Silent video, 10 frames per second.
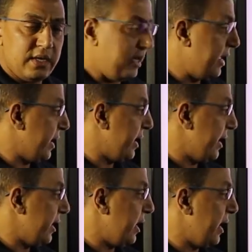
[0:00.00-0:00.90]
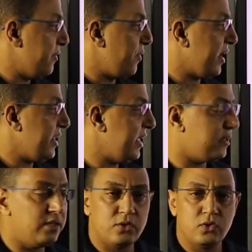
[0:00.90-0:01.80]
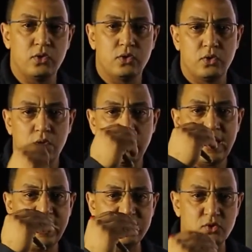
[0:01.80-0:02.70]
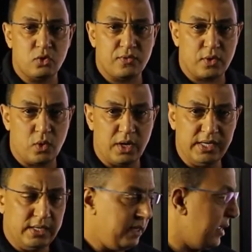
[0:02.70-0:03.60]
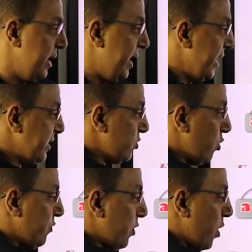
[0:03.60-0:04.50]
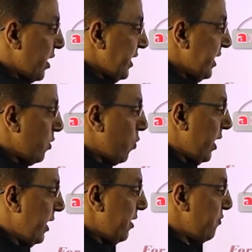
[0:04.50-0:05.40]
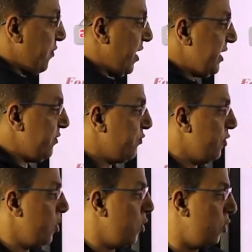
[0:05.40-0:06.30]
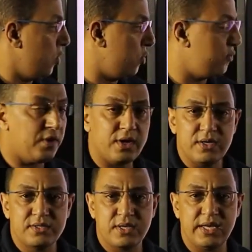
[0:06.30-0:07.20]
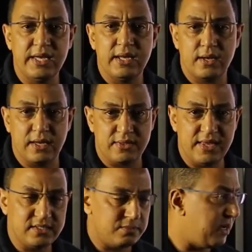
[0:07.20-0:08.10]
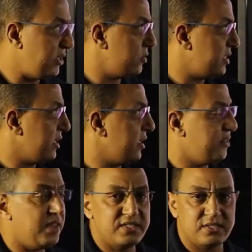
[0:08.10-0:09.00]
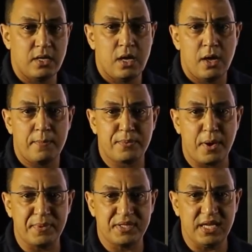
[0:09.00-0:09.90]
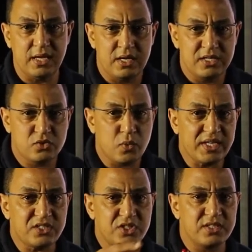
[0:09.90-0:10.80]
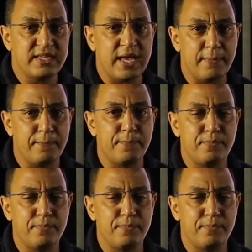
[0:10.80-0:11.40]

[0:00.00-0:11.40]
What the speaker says: if I need x over y equal 5 over 3, like this. By using this property, switch the